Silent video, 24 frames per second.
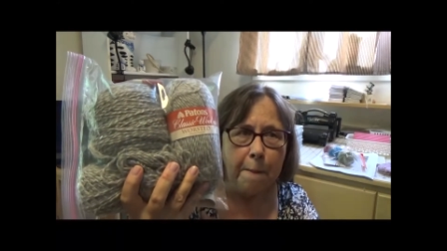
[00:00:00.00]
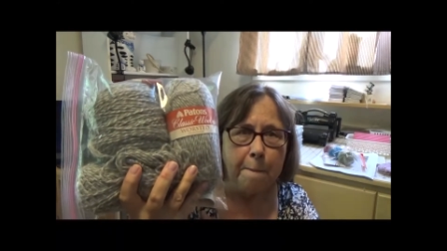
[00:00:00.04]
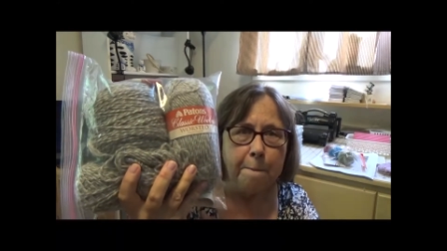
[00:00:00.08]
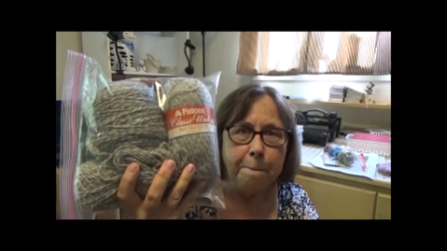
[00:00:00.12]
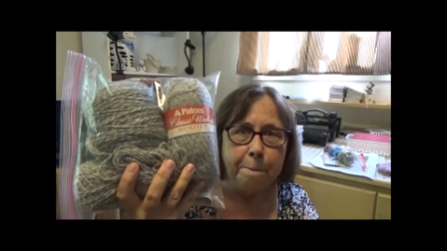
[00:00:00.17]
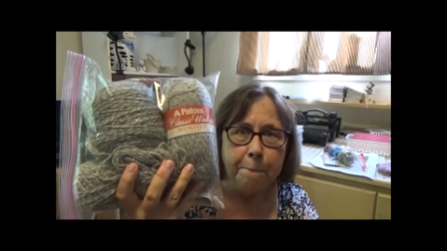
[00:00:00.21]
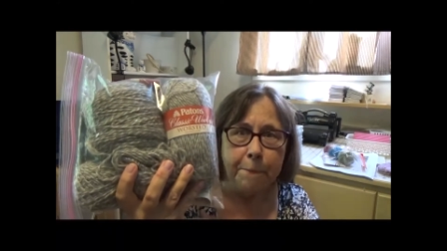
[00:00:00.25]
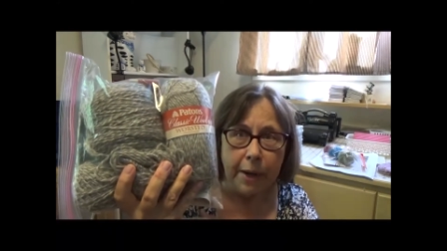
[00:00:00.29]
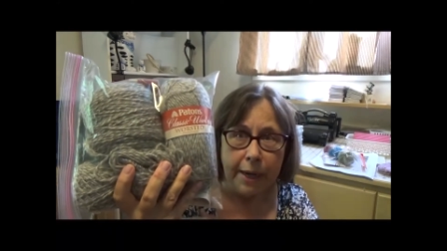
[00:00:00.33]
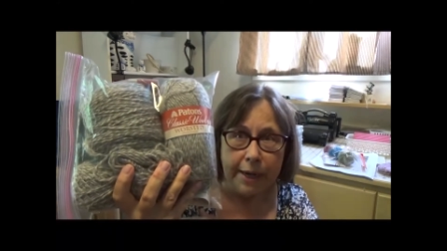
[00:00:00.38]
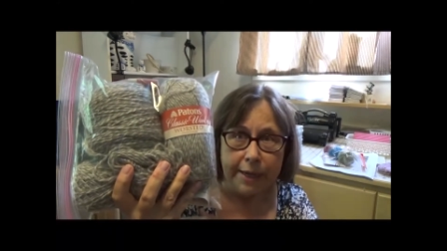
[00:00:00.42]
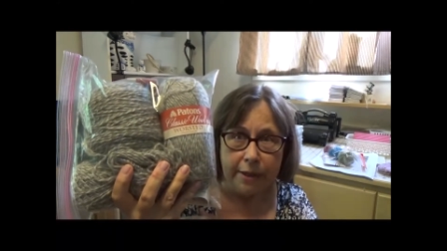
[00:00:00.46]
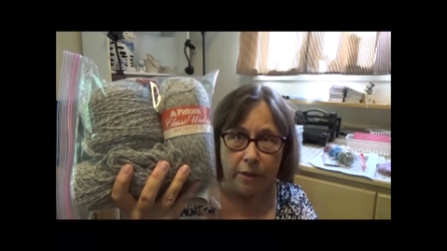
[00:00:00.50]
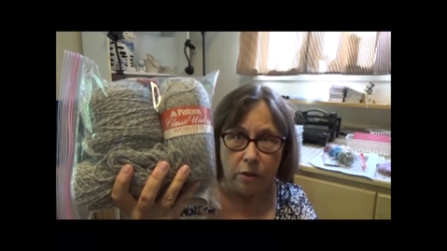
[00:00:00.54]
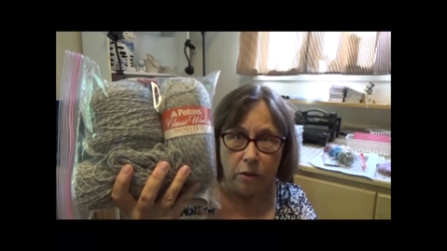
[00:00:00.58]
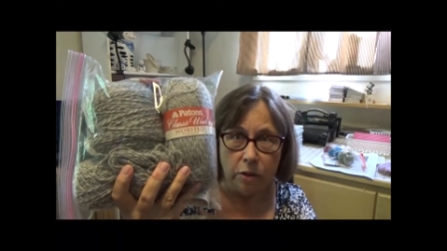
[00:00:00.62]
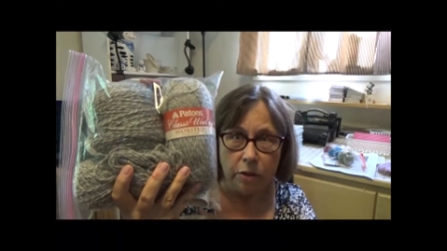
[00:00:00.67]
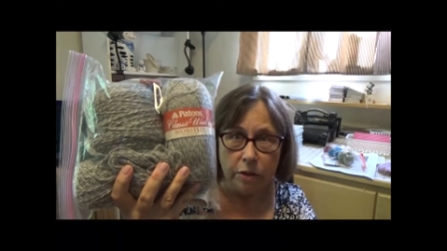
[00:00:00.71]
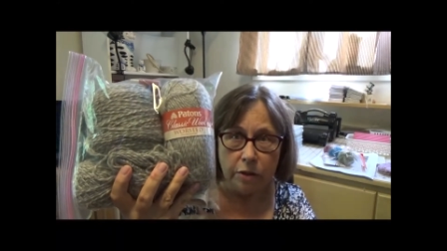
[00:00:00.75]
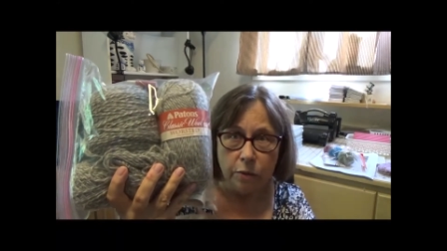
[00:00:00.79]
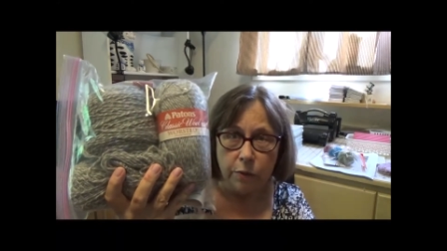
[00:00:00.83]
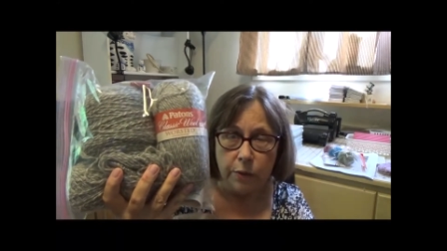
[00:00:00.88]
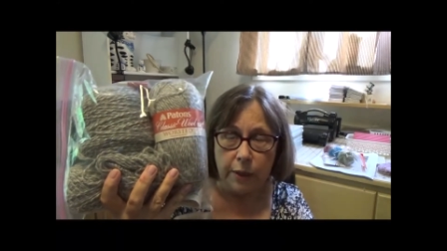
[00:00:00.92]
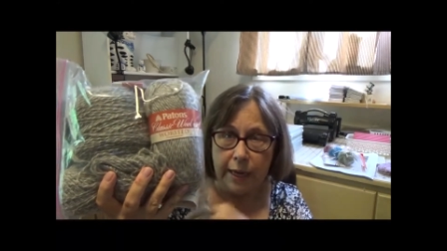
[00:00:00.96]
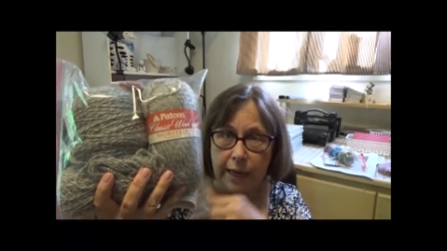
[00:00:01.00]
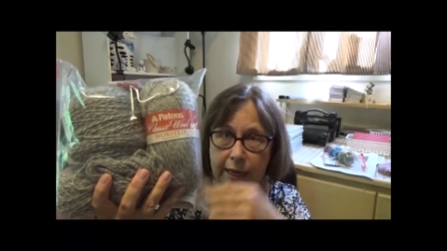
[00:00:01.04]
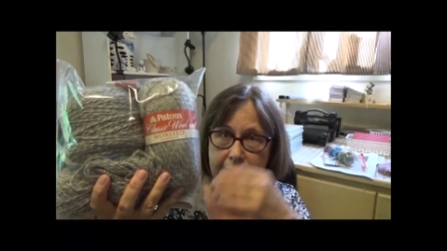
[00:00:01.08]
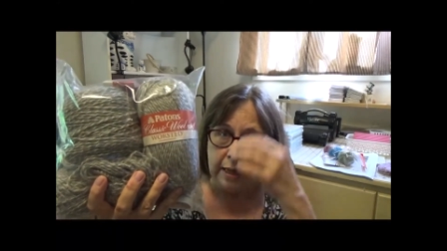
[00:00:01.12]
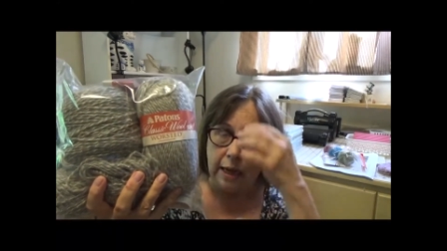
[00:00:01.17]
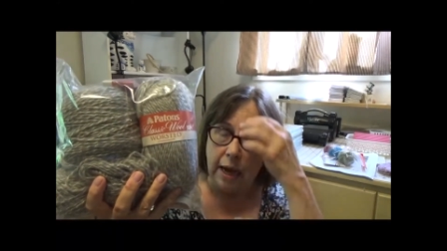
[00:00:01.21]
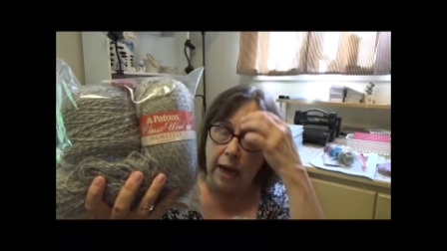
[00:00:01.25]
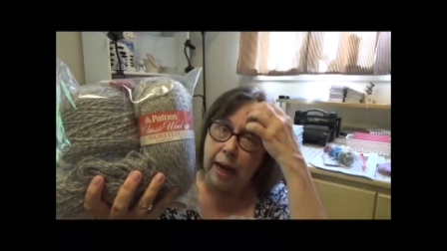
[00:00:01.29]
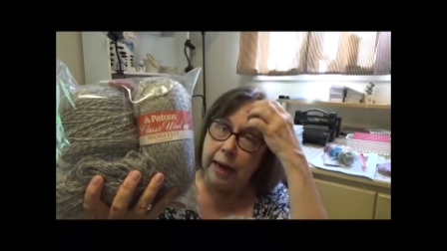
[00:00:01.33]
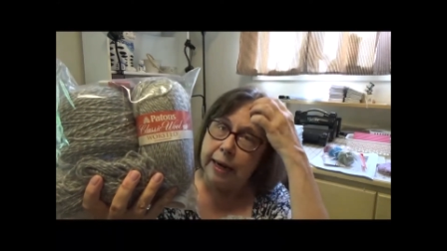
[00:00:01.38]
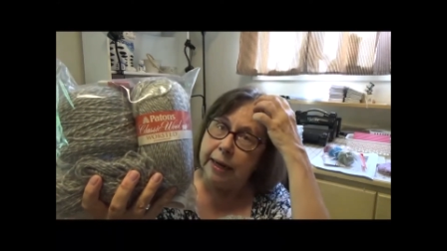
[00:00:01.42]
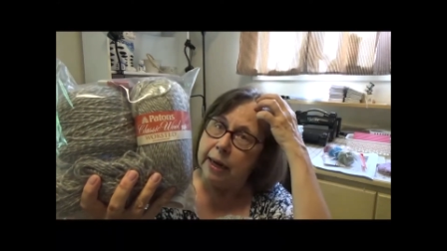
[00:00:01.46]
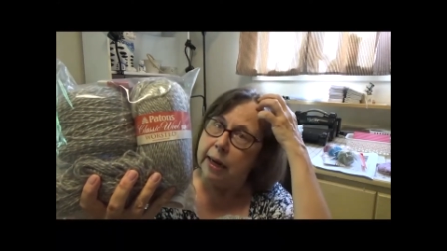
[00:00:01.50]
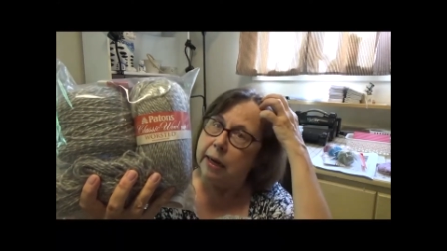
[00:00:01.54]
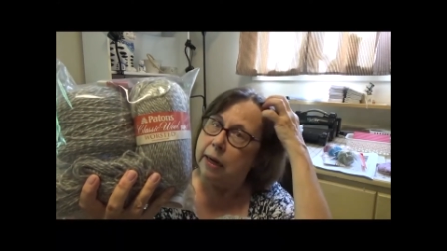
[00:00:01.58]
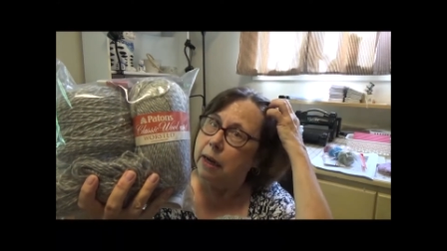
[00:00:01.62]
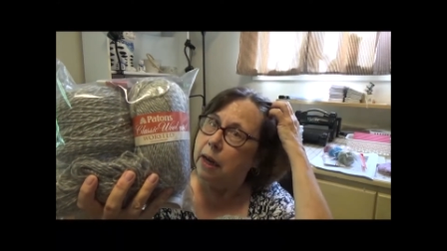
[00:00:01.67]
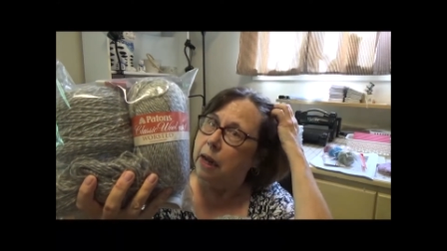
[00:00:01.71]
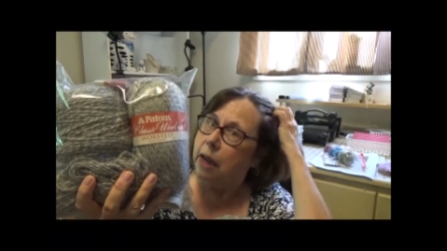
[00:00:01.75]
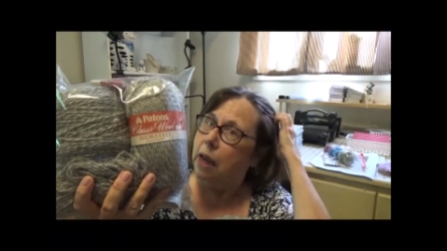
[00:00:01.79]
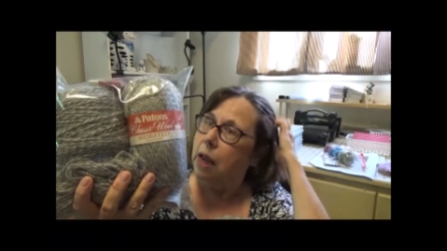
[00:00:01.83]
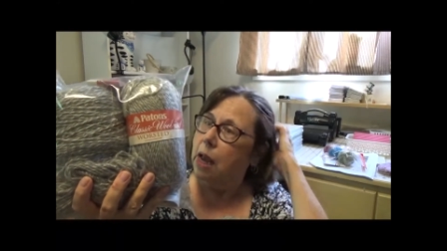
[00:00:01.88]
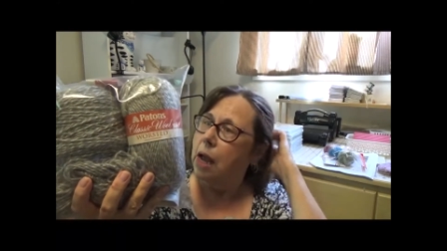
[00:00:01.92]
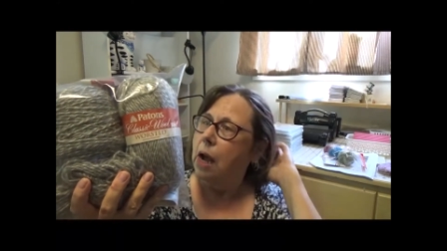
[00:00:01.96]
Michael's when I got it.
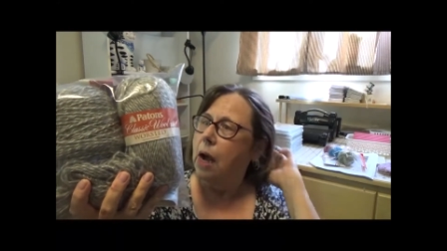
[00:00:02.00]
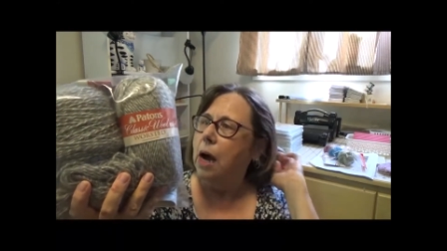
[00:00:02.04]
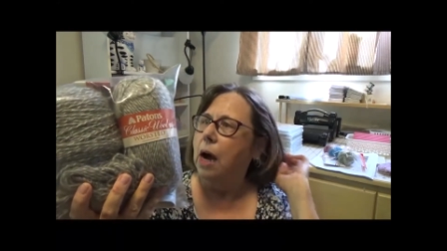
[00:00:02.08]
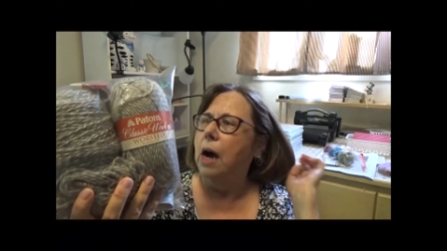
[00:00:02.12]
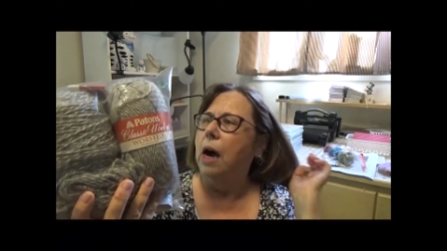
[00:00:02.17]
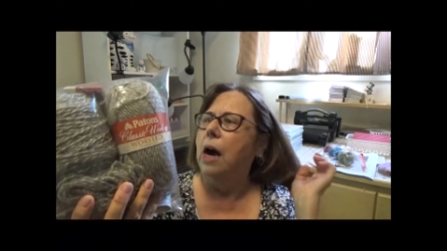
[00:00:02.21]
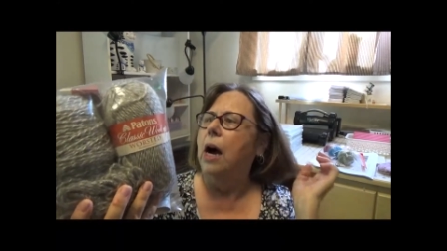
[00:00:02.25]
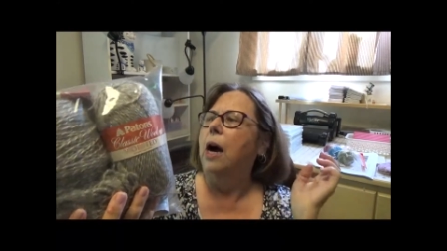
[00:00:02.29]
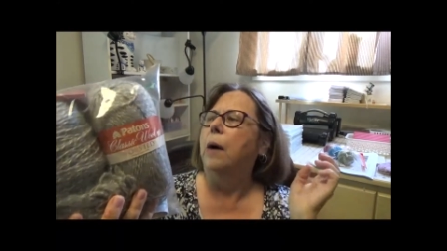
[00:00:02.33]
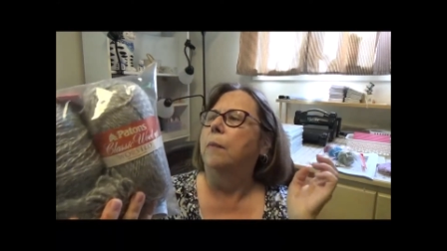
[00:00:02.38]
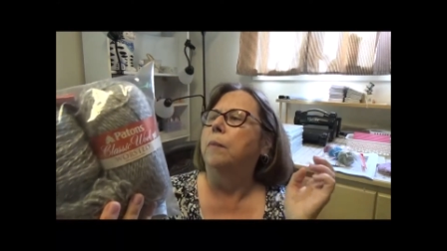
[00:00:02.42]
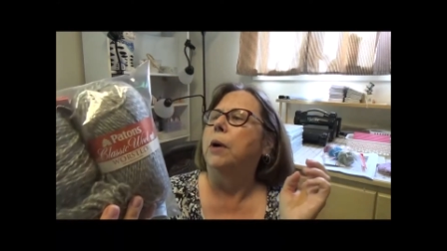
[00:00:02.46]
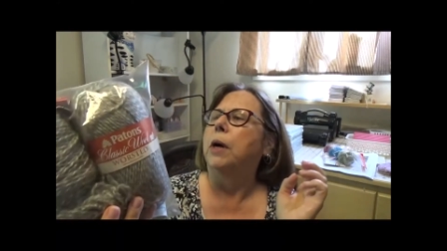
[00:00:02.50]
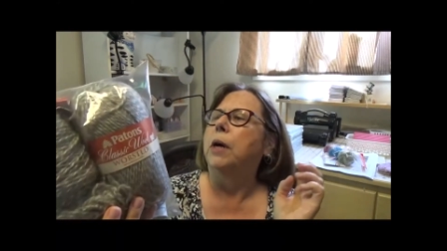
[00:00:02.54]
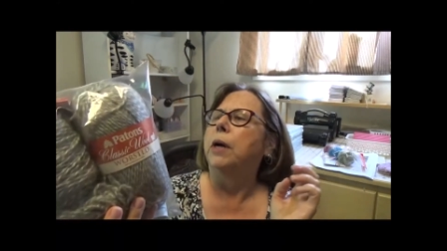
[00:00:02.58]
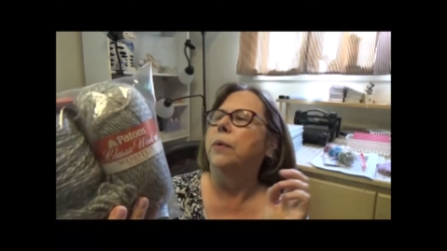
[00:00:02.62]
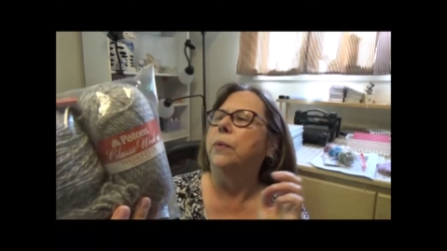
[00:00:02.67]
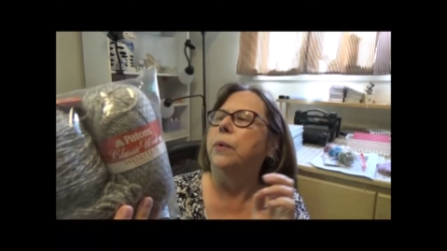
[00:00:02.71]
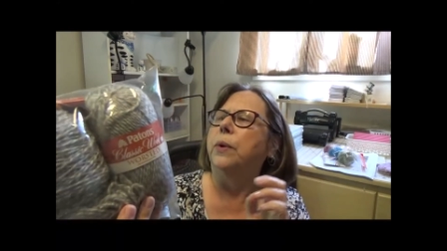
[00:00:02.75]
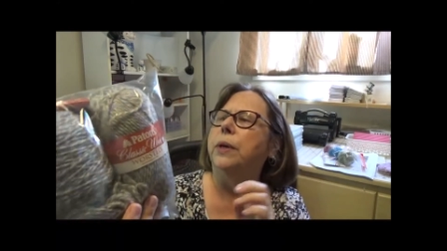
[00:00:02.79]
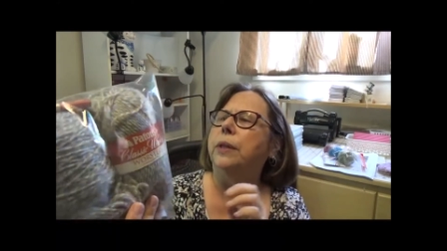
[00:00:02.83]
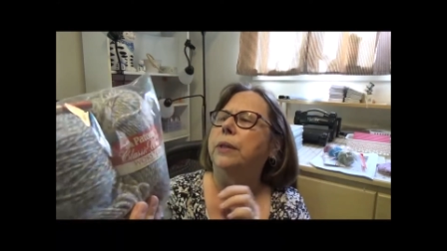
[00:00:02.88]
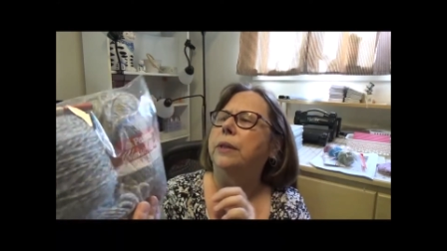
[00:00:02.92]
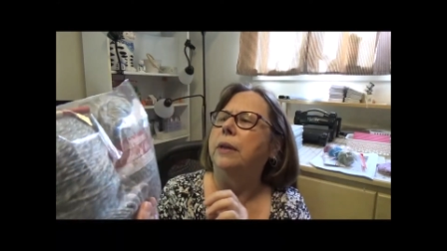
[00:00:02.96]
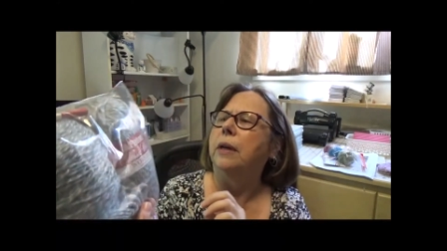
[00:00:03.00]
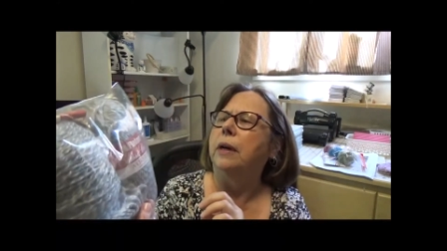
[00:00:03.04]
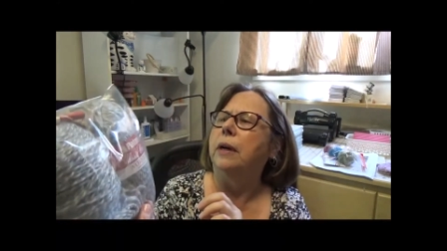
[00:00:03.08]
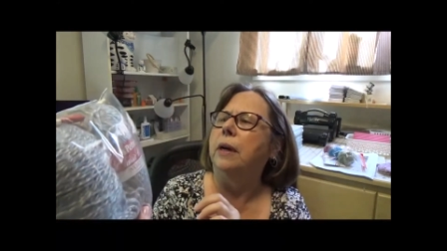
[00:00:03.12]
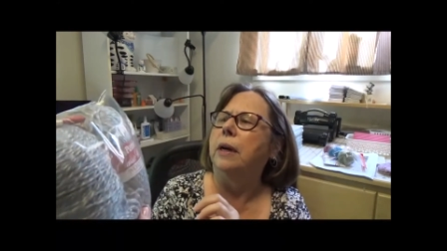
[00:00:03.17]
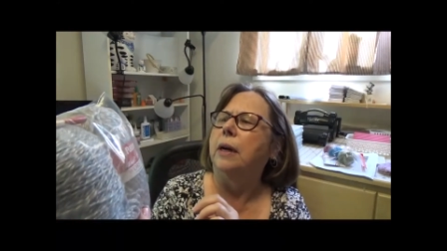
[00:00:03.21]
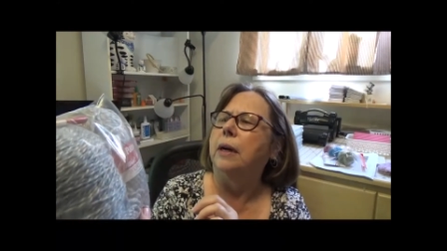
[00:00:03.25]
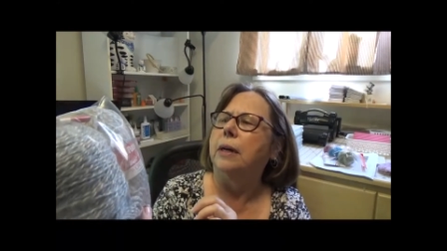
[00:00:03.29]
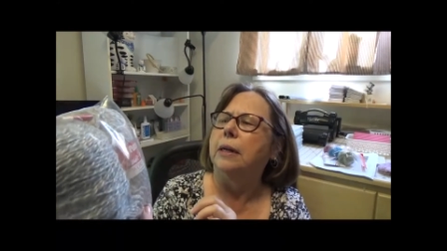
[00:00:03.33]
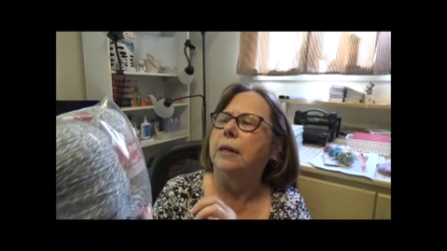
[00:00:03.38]
Um, it was uh,